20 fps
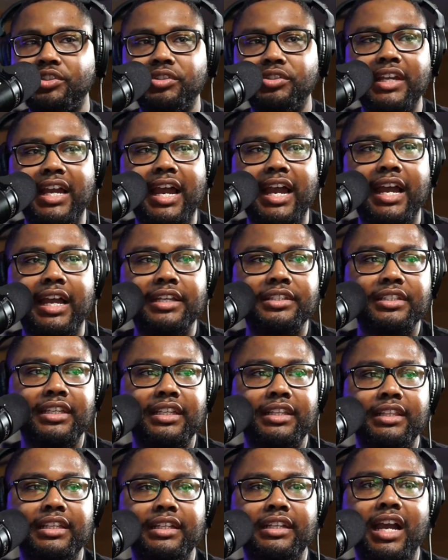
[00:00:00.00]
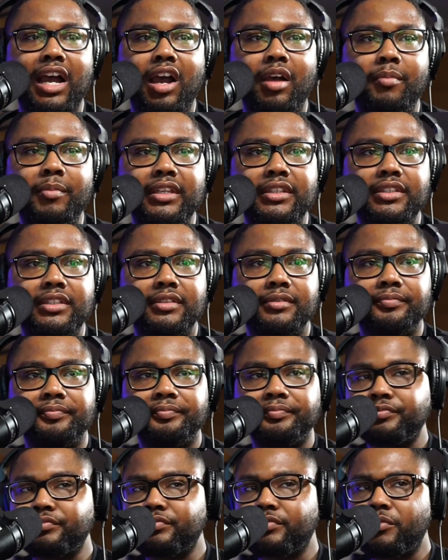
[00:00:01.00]
you guys in the comments.
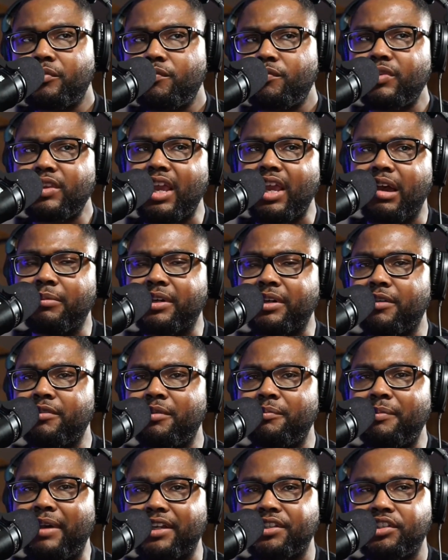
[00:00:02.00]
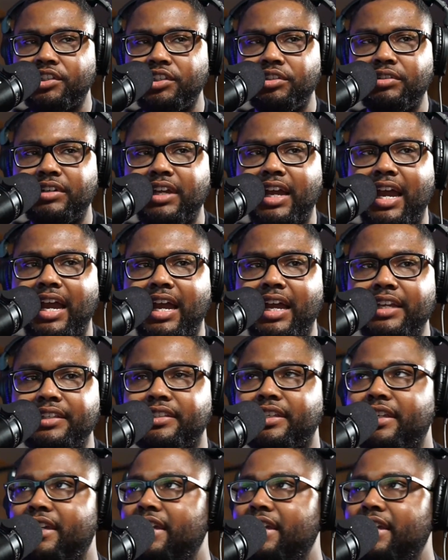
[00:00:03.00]
I'm coming back to you guys,